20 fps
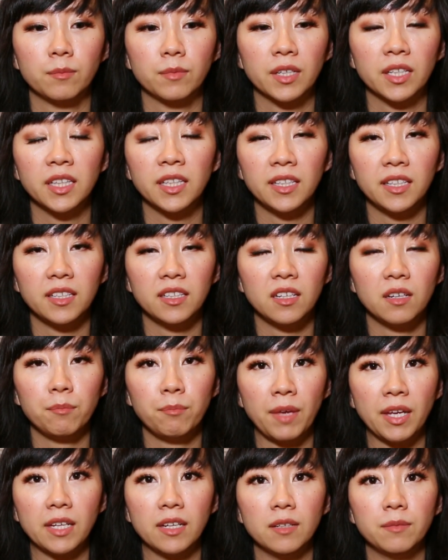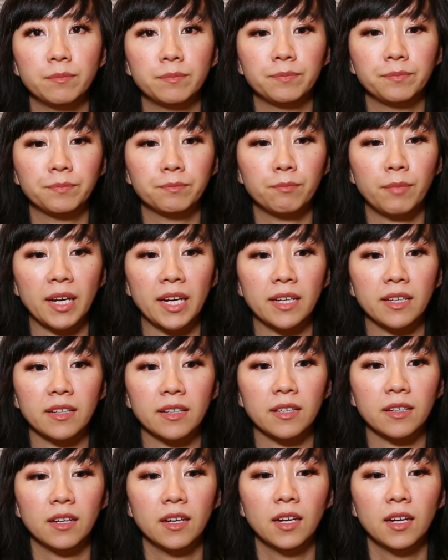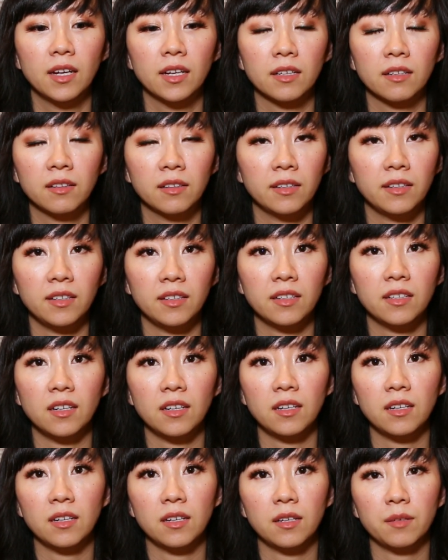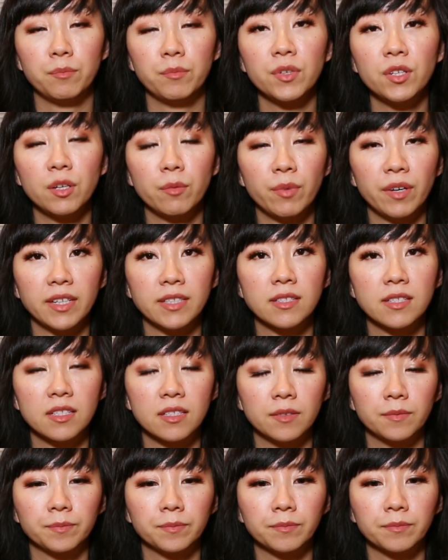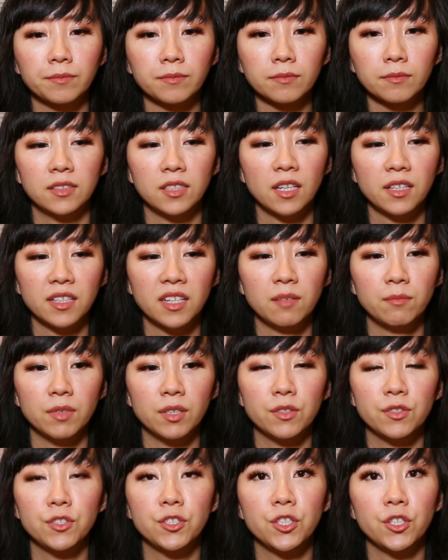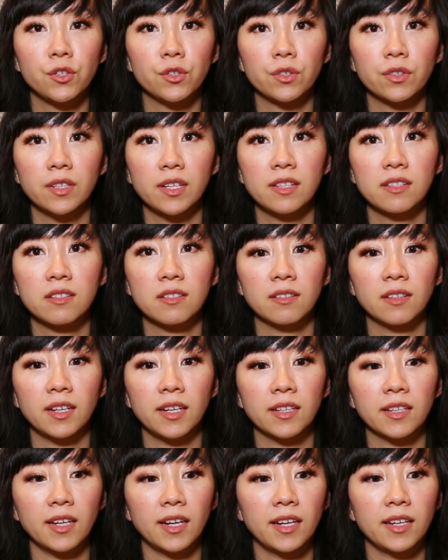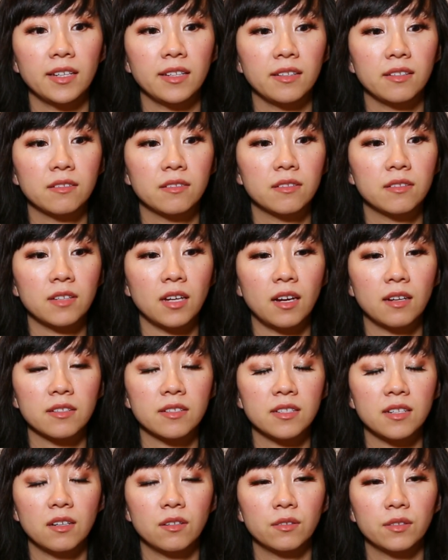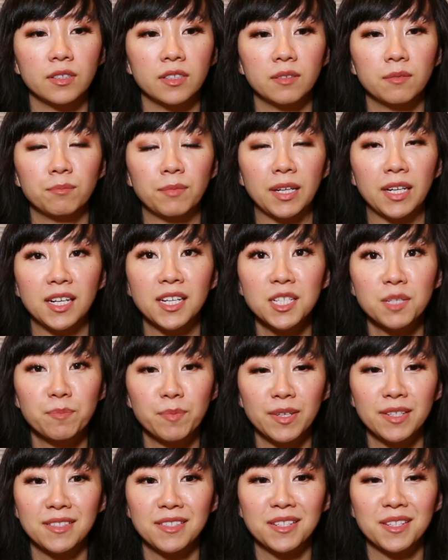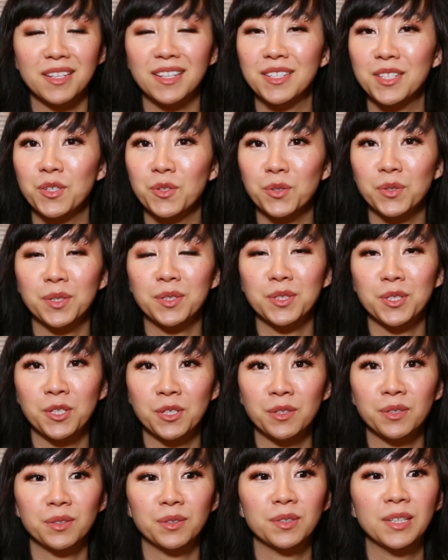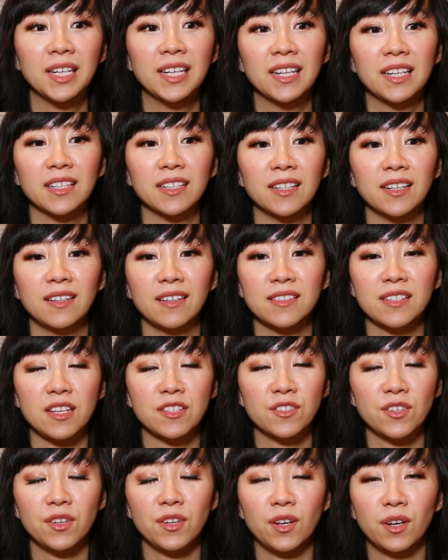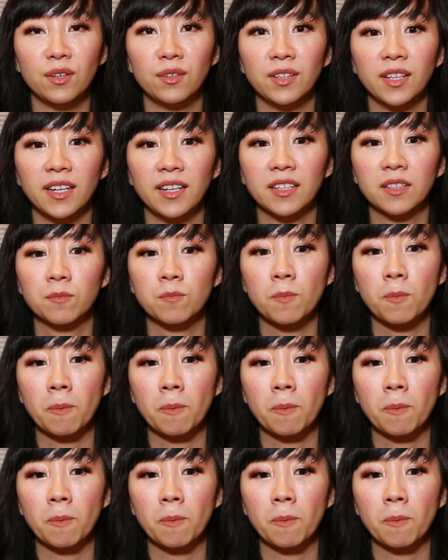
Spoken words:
clean makeup by clean beauty brands. Talking about deodorants, like I tossed out my husband's deodorant too, because as you know, like